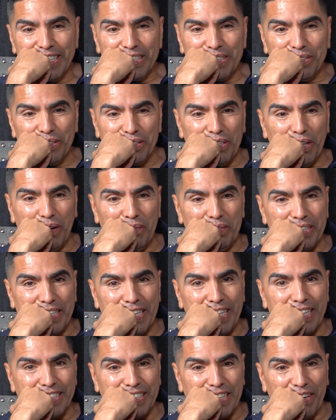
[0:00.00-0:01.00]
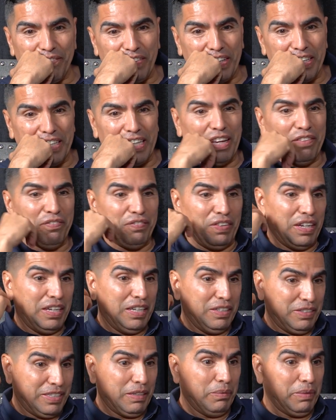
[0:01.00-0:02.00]
to tell me things if
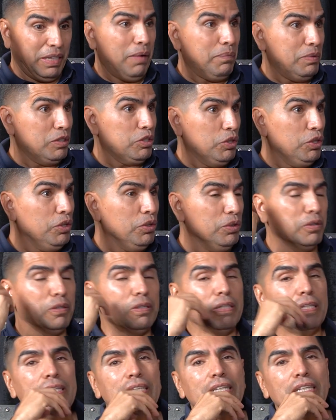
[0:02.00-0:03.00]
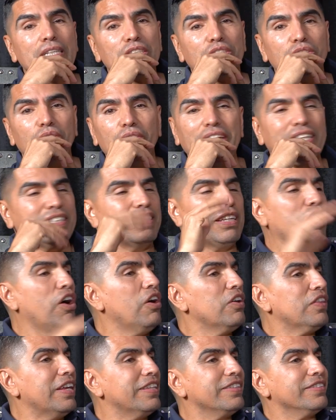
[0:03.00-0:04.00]
something happened to you. So yes,
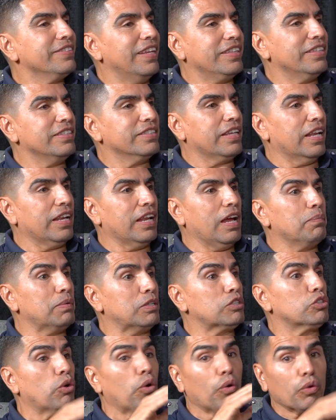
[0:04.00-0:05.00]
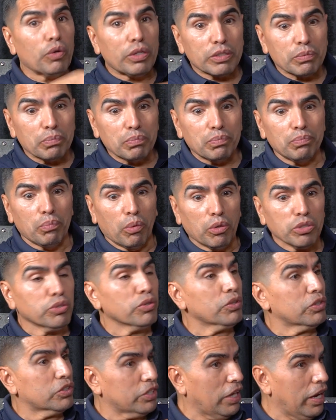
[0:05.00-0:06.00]
no, nothing's gonna happen. So most
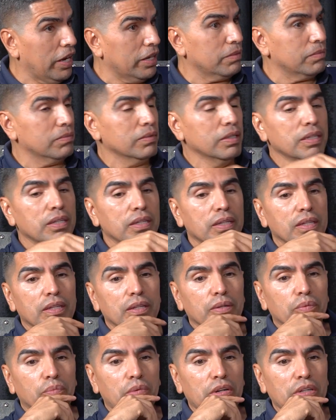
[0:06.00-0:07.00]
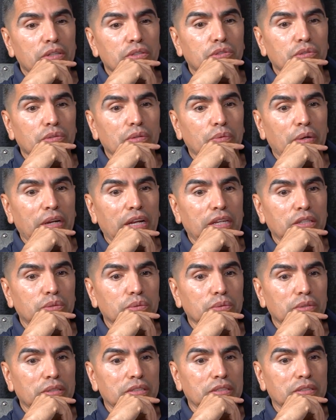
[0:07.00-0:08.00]
of the time, when I used
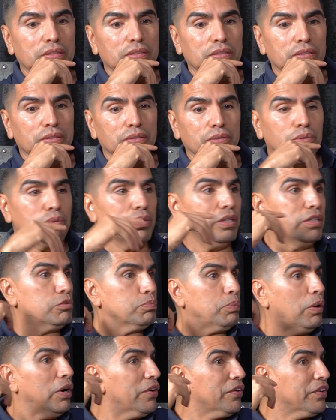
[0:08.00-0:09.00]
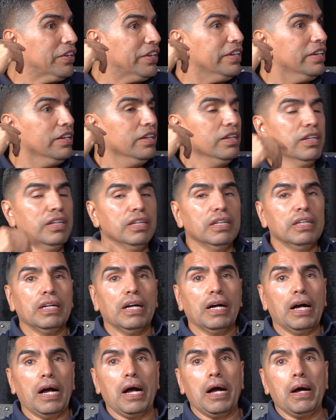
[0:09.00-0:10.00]
to do the sparring,
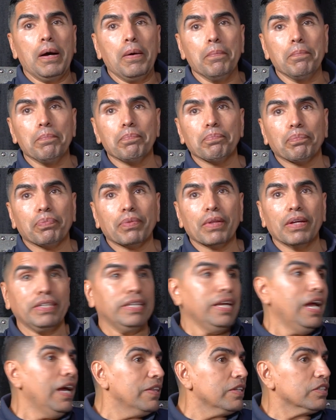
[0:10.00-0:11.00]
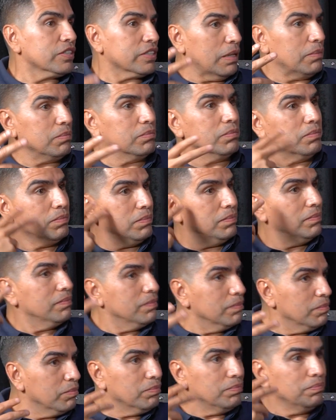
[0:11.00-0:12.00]
yeah, there's some
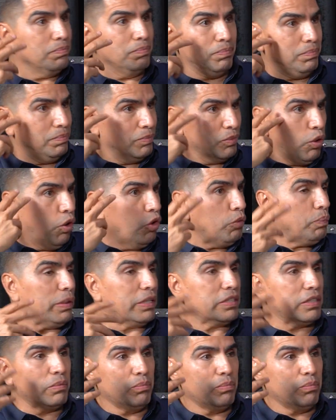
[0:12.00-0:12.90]
golpes